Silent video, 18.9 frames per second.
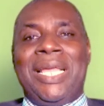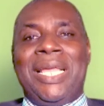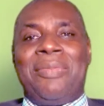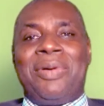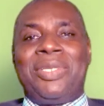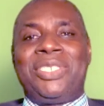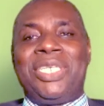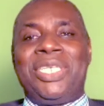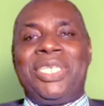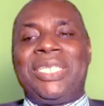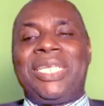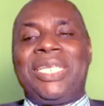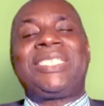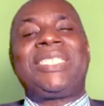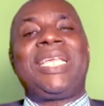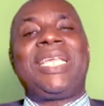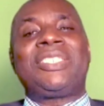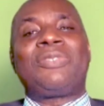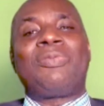But
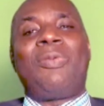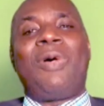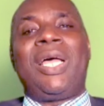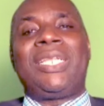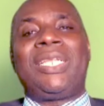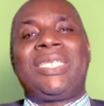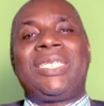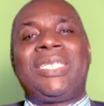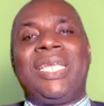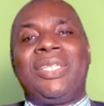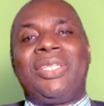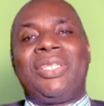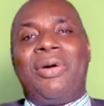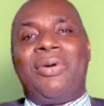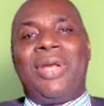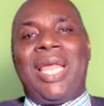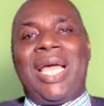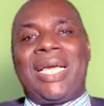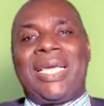Jesus says, one thing
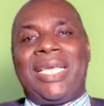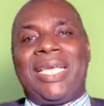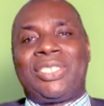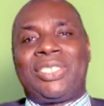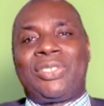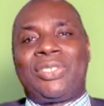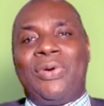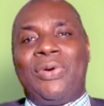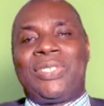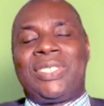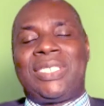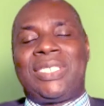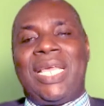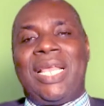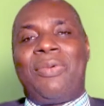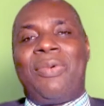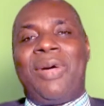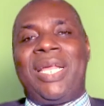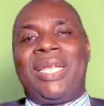thou lackest, go
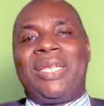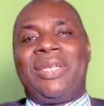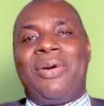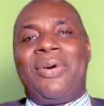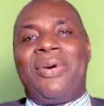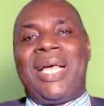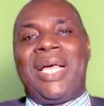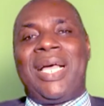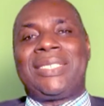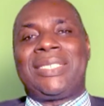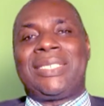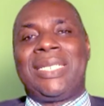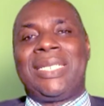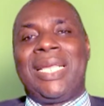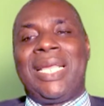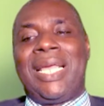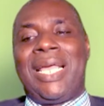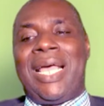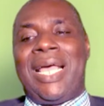sell what thou hast
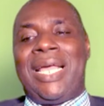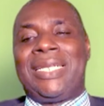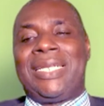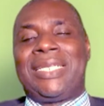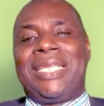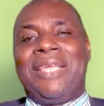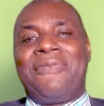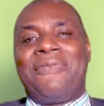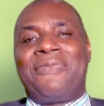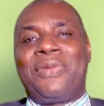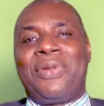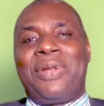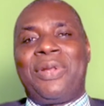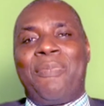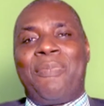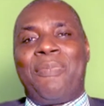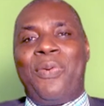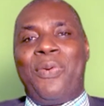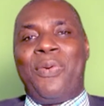and give to
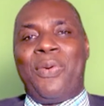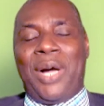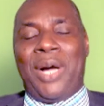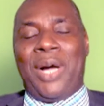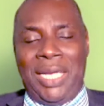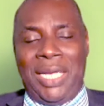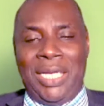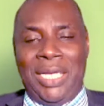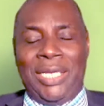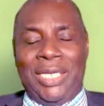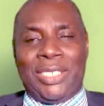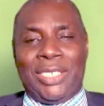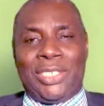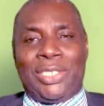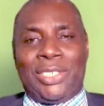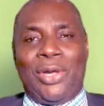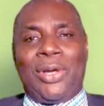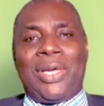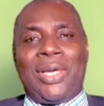the poor.
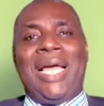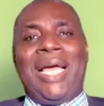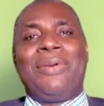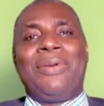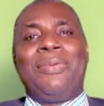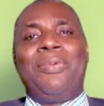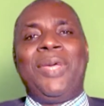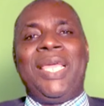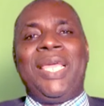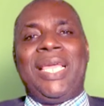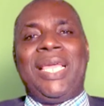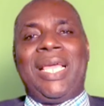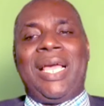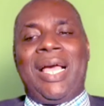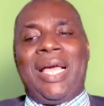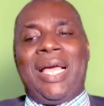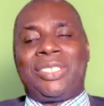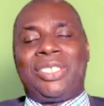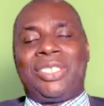So can we
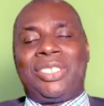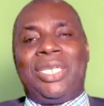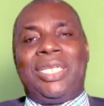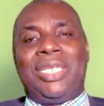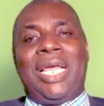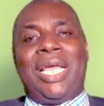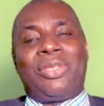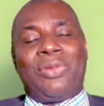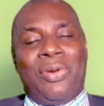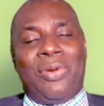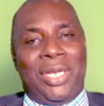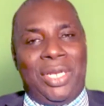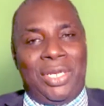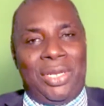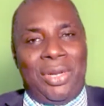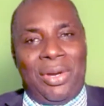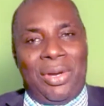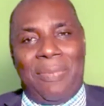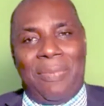actually not
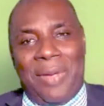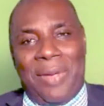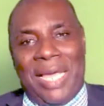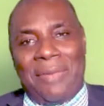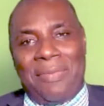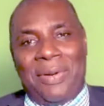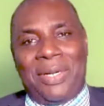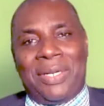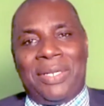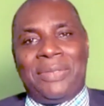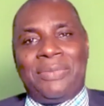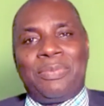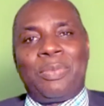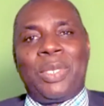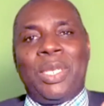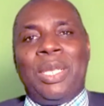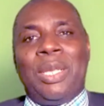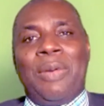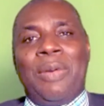only know the Bible,
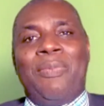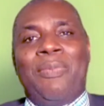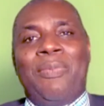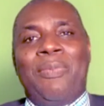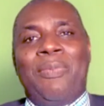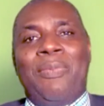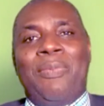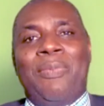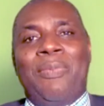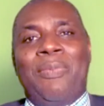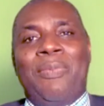but be